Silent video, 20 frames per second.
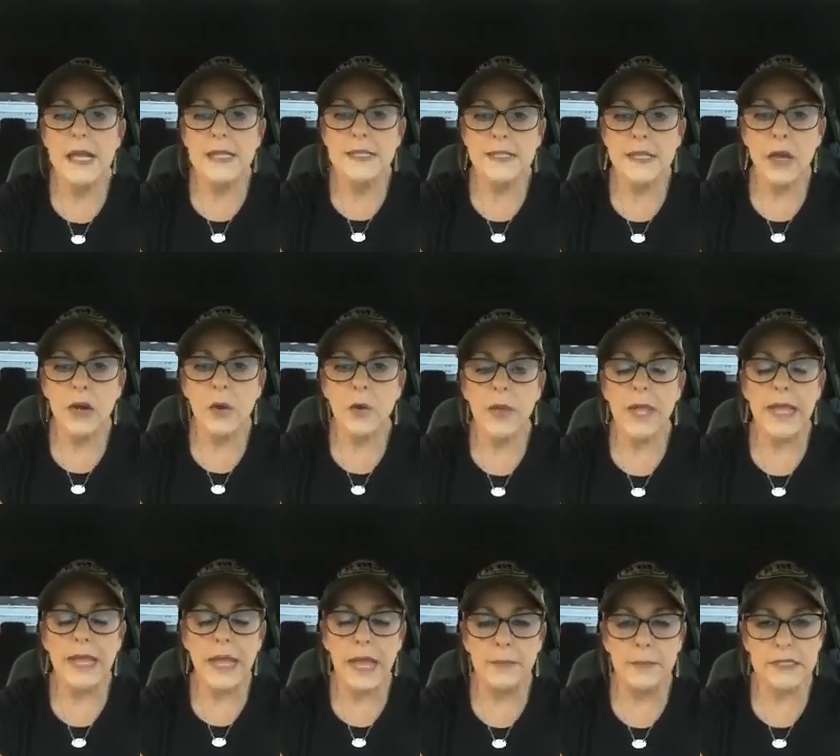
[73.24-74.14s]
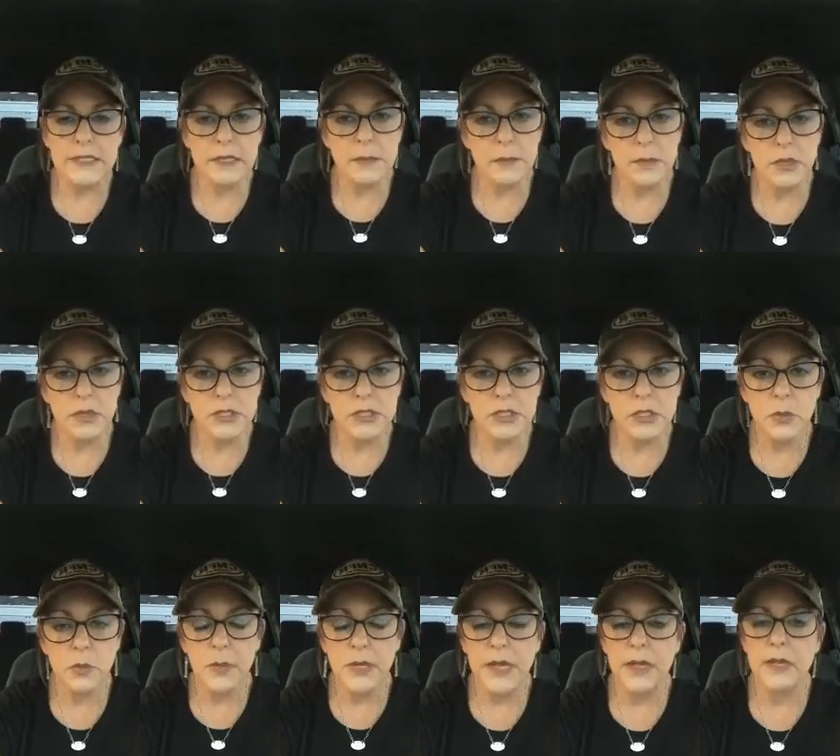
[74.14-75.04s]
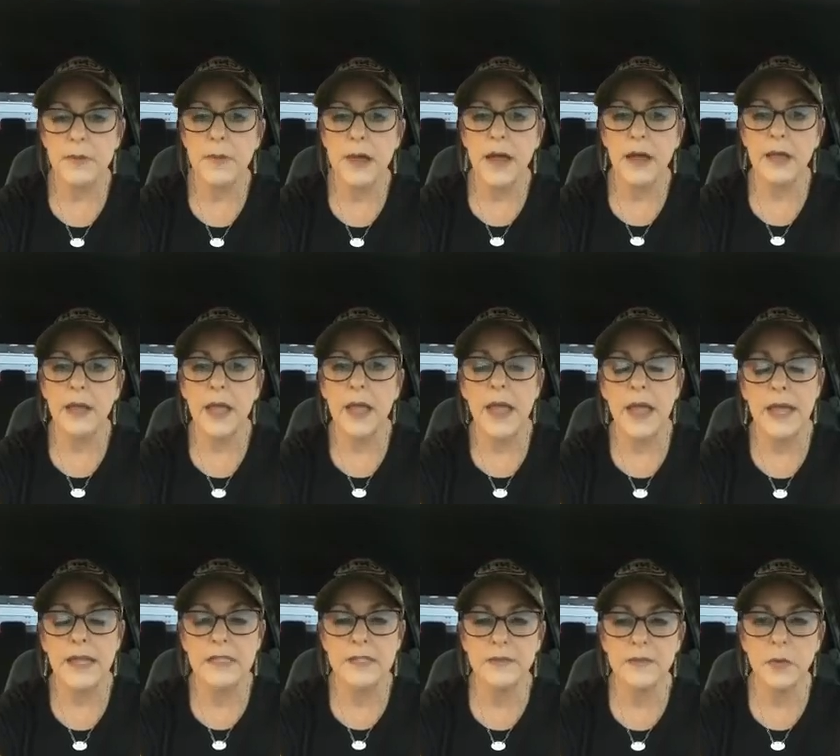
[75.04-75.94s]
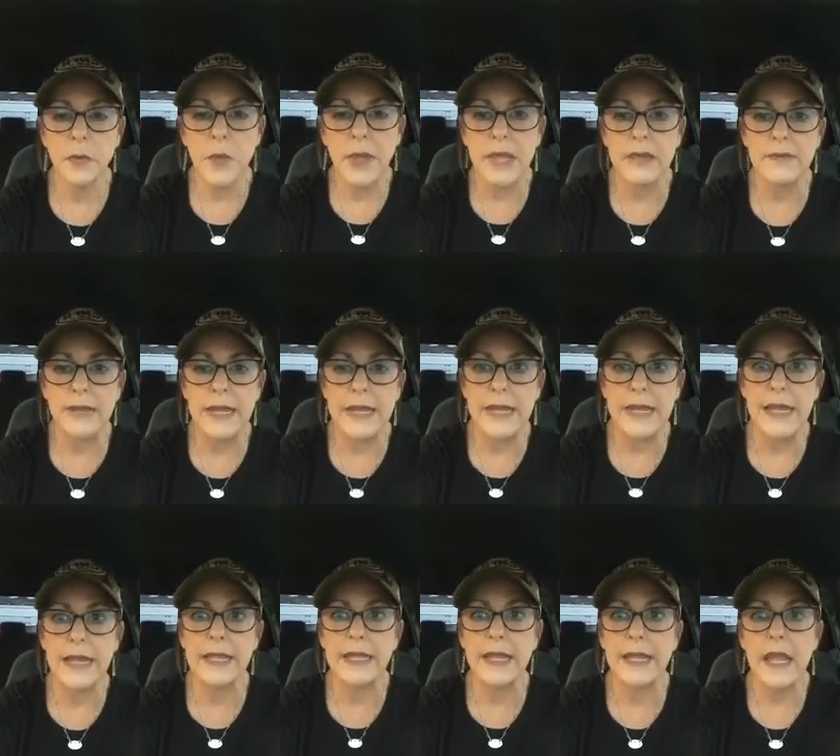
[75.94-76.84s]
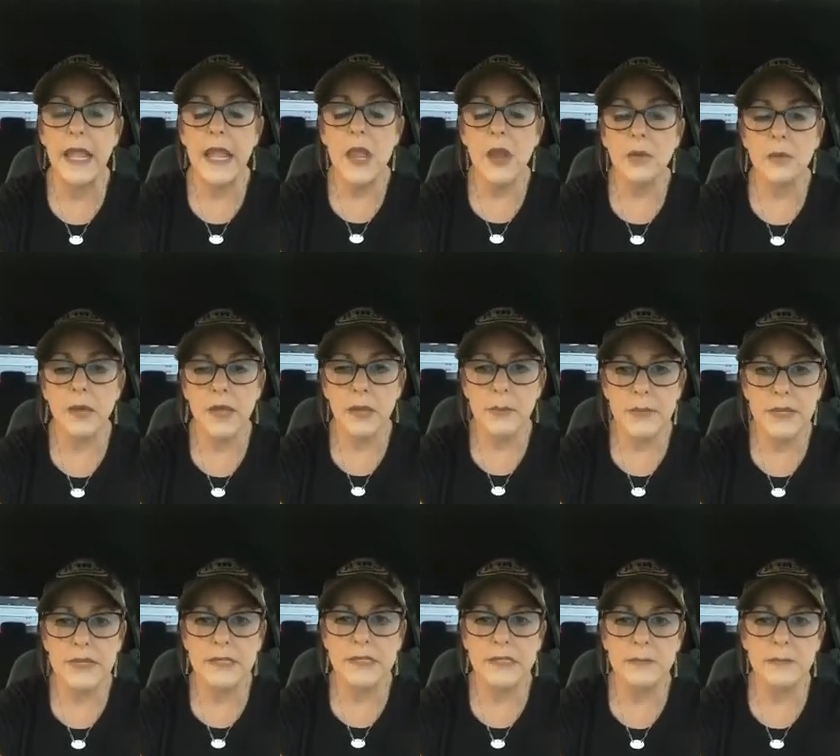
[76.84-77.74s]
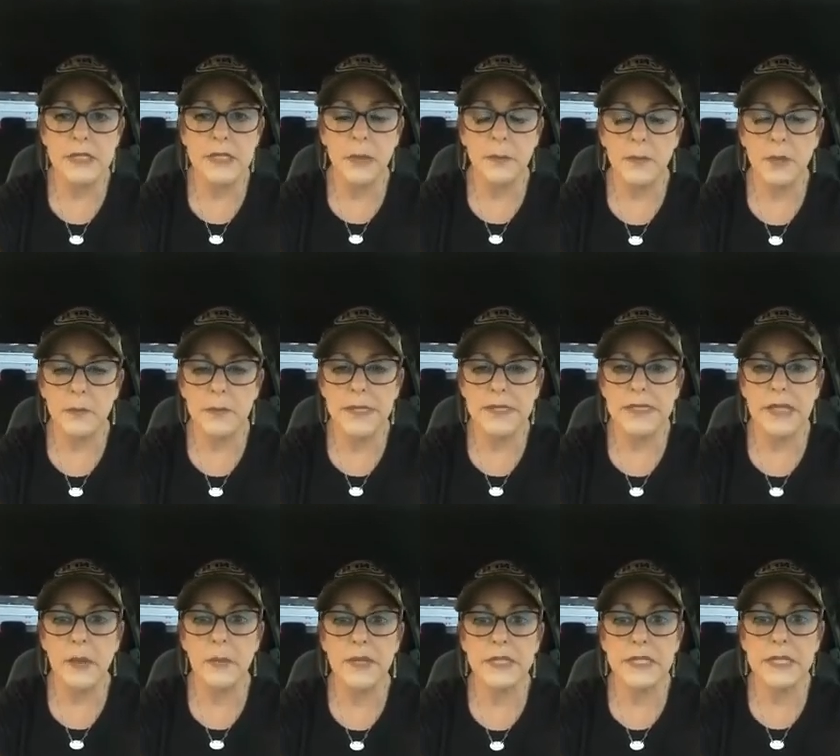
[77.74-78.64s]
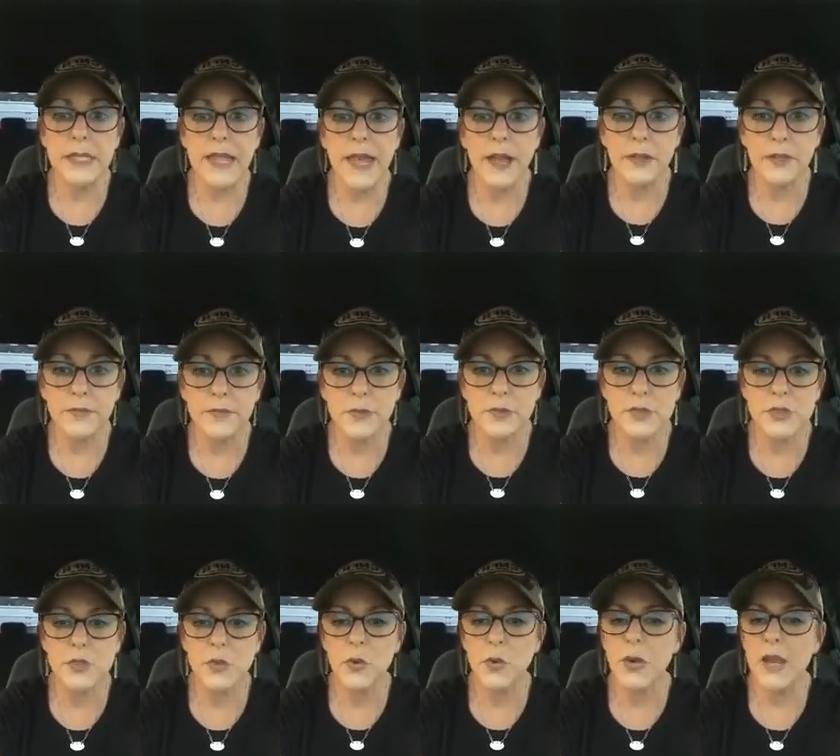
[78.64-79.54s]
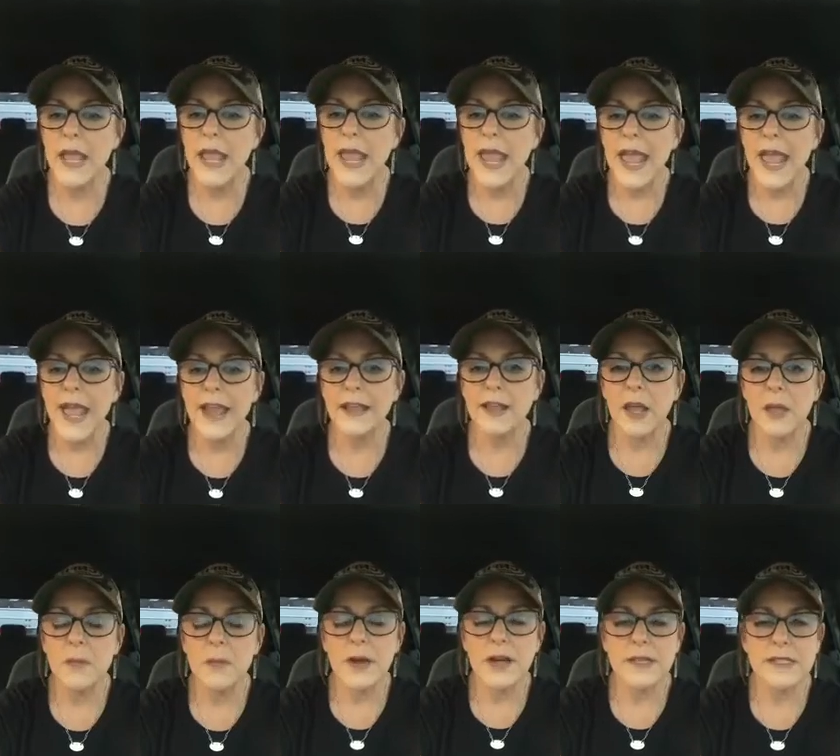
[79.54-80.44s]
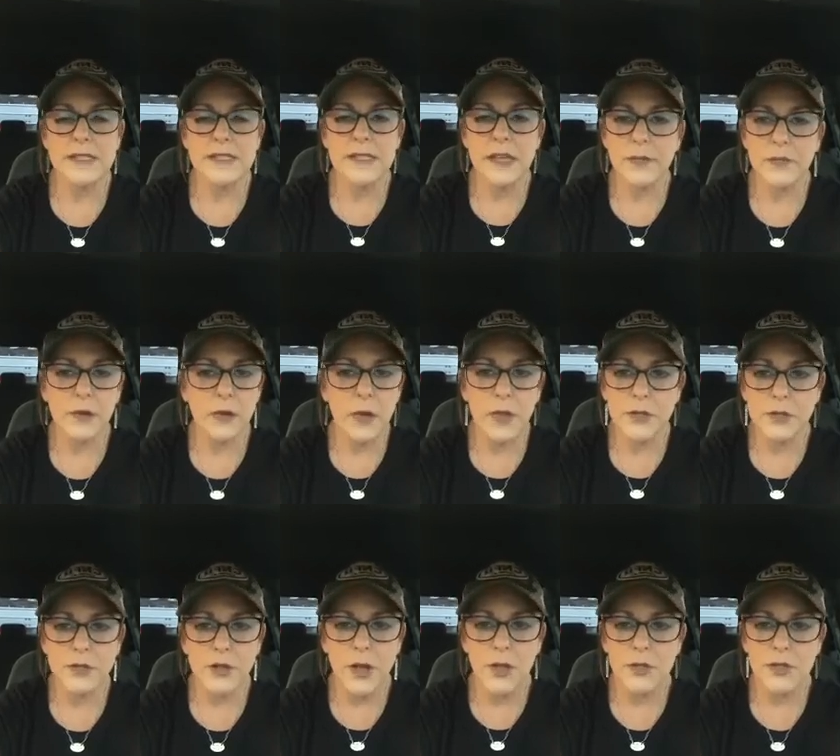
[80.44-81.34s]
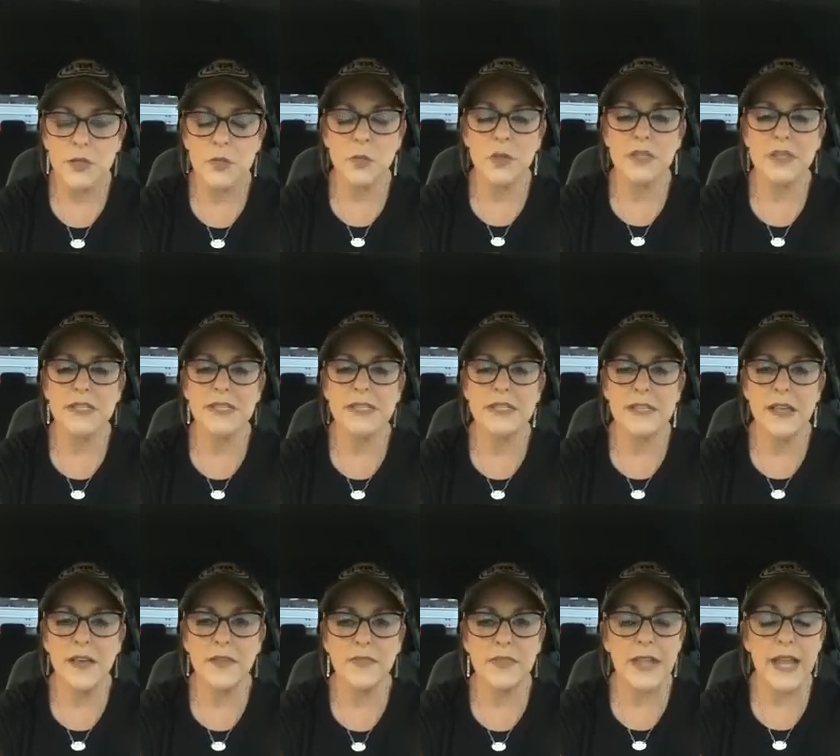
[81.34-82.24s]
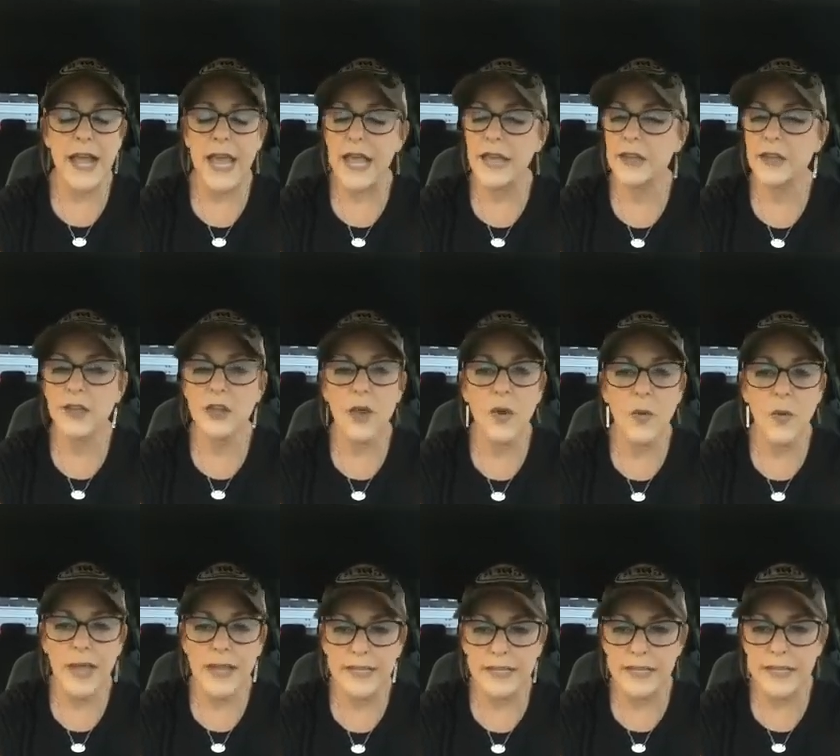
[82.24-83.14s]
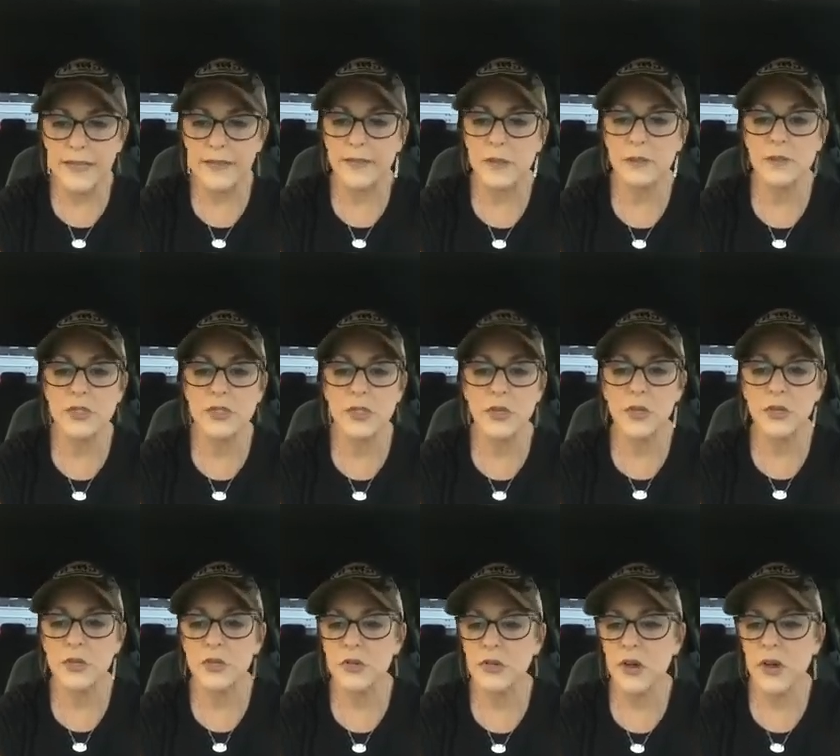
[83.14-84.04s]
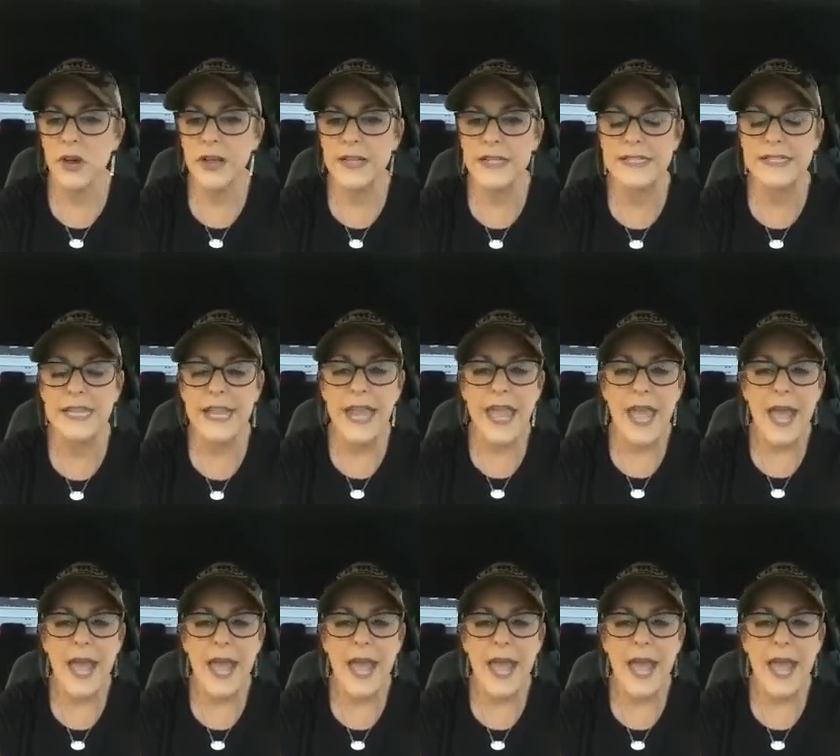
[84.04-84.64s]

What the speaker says: So he gave me some books to read about a different way of eating, and he recommended some supplements. I went to the health food store and I bought several $100s worth of stuff that I had no idea if it was good or not.